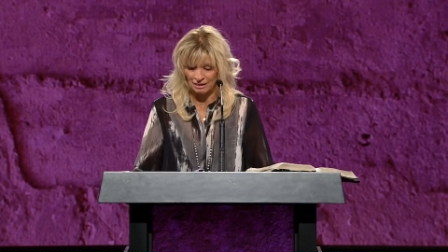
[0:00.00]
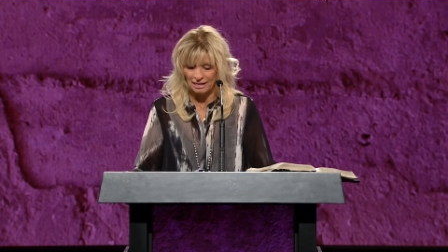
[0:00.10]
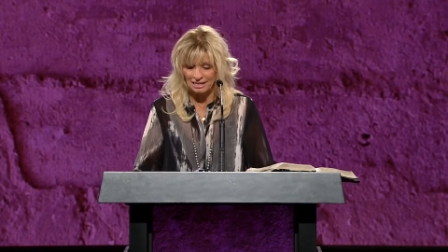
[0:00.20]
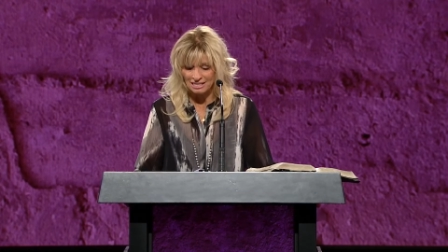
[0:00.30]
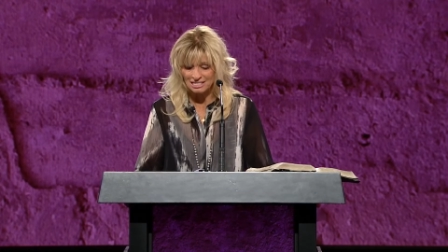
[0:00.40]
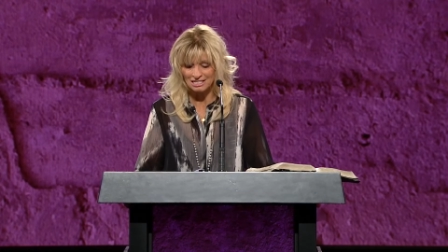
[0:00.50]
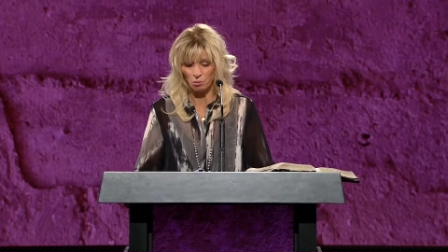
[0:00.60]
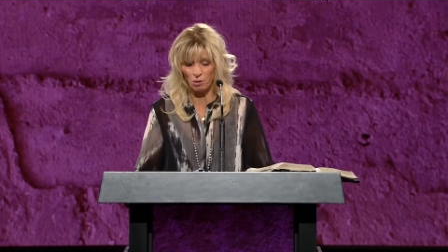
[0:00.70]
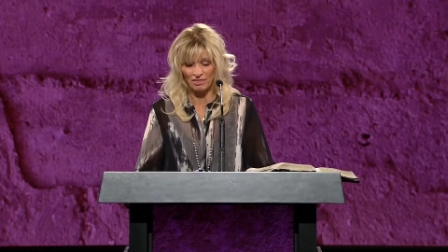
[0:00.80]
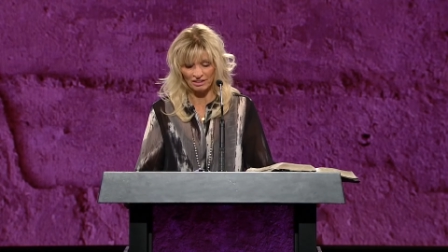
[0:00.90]
He is the
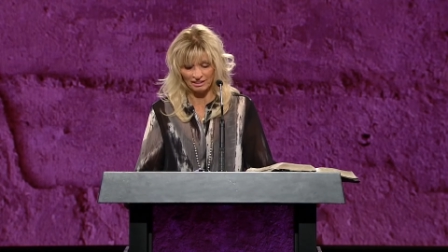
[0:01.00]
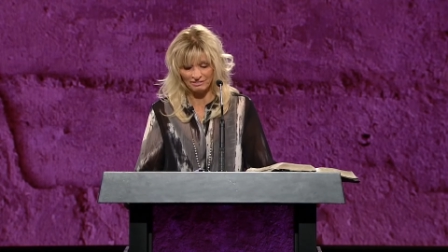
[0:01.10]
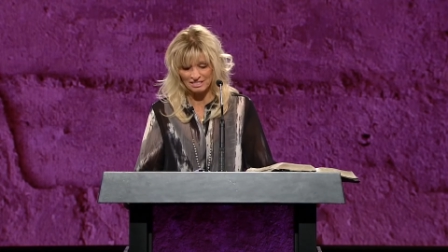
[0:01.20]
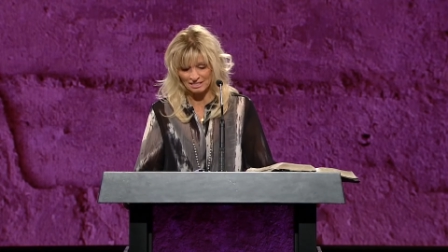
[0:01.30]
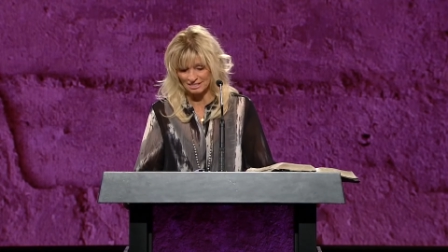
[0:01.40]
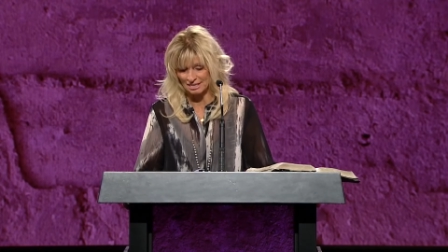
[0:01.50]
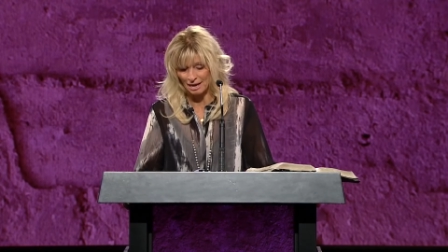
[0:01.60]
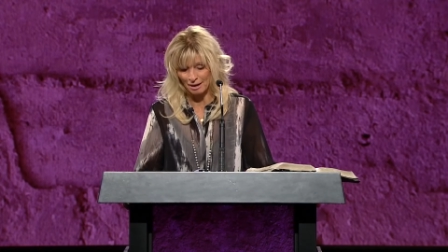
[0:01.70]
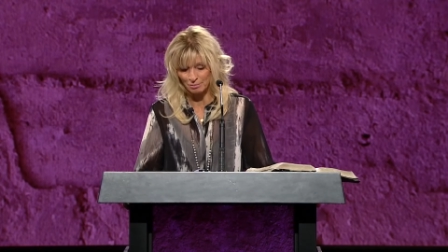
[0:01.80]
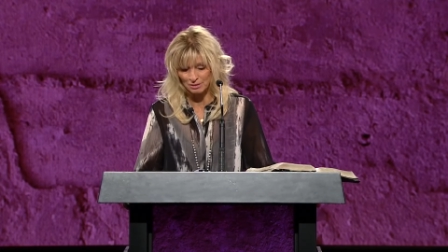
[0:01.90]
one that lifts us up.